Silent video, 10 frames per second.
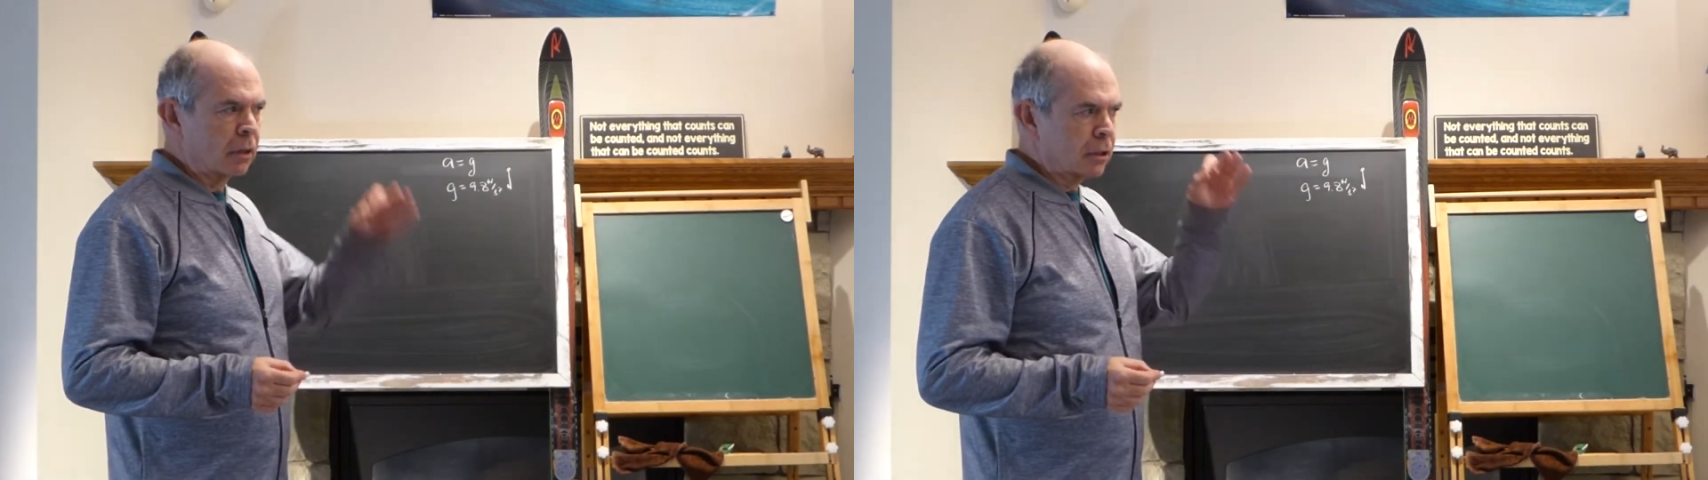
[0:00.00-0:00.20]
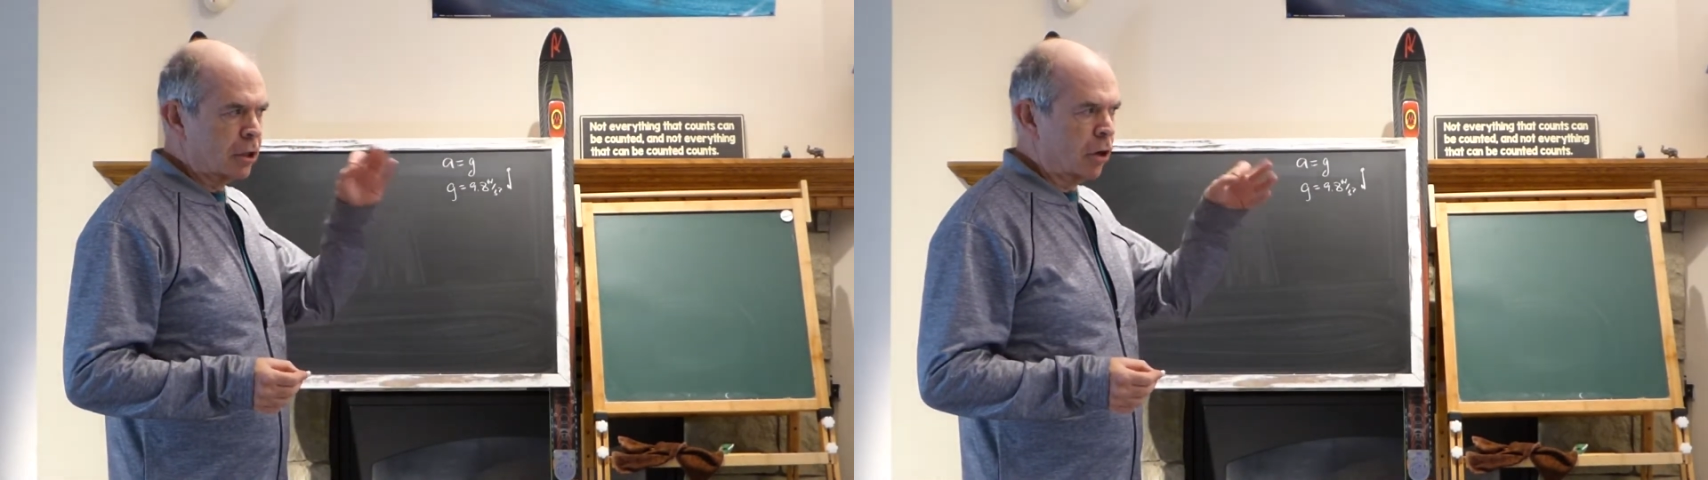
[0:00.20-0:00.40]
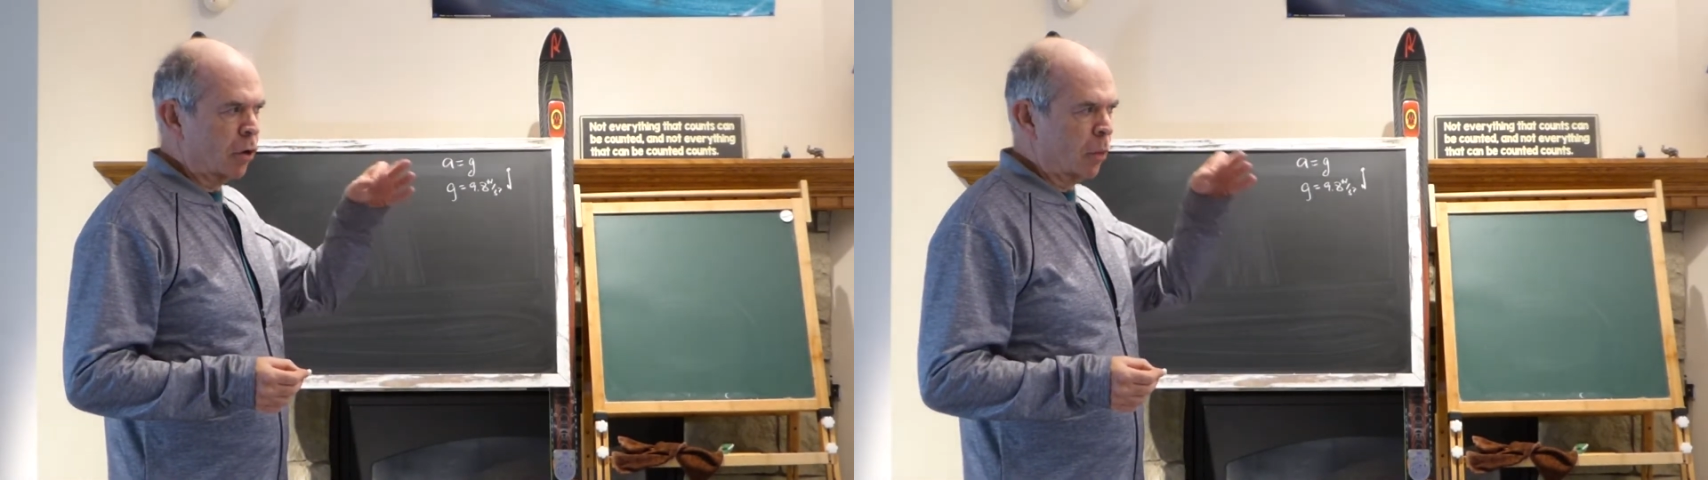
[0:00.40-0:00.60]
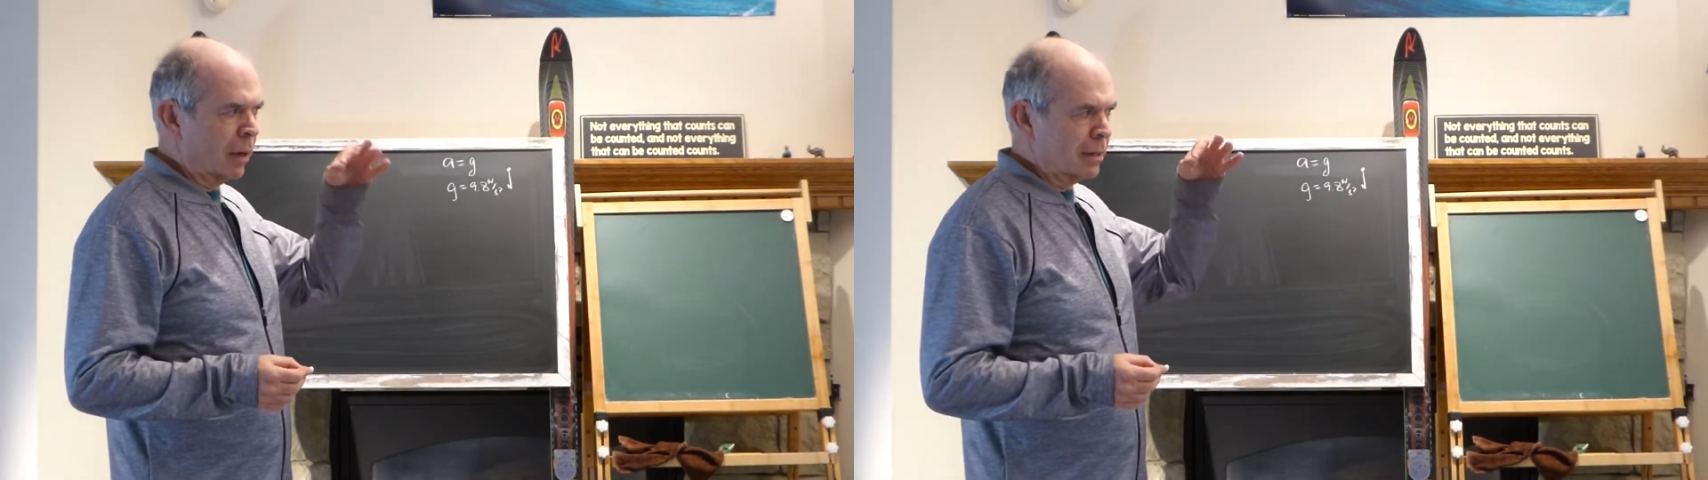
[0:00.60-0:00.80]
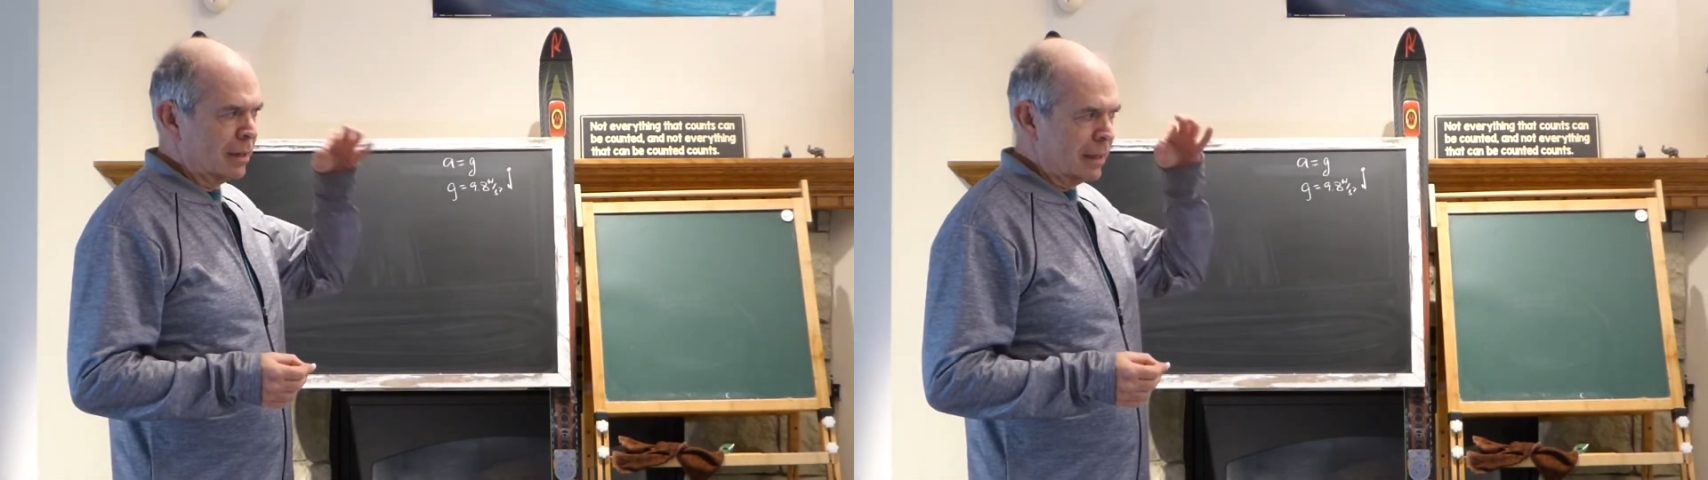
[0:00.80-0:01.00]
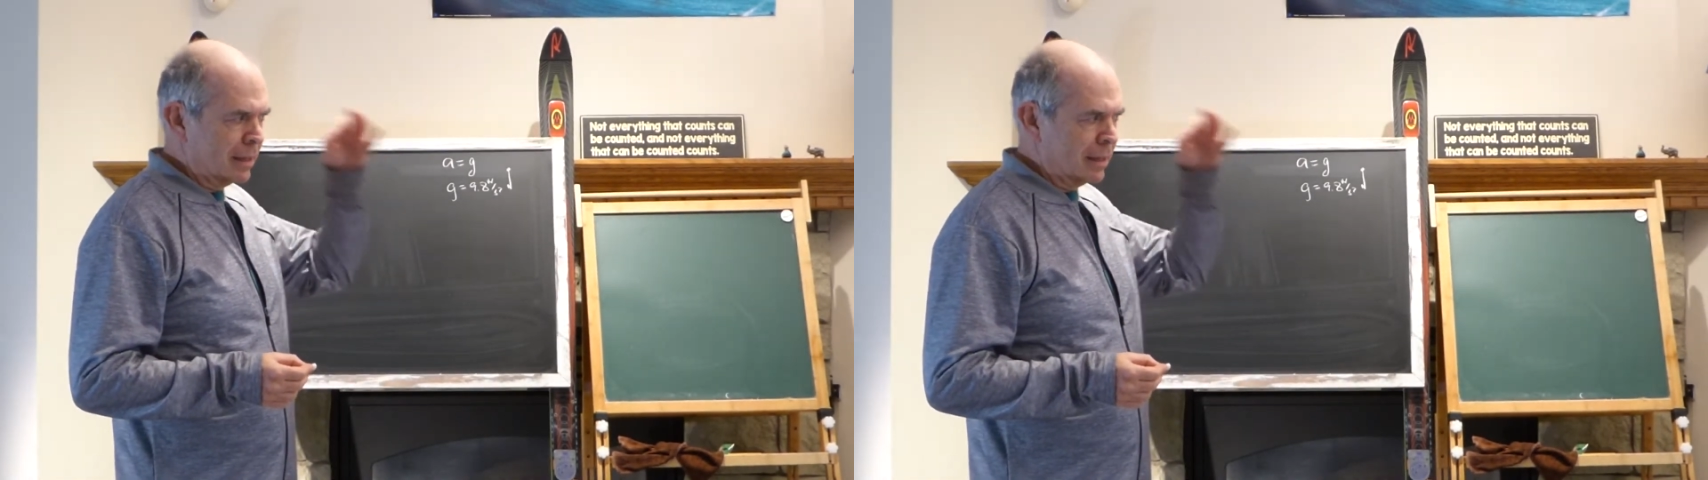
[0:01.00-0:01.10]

So when they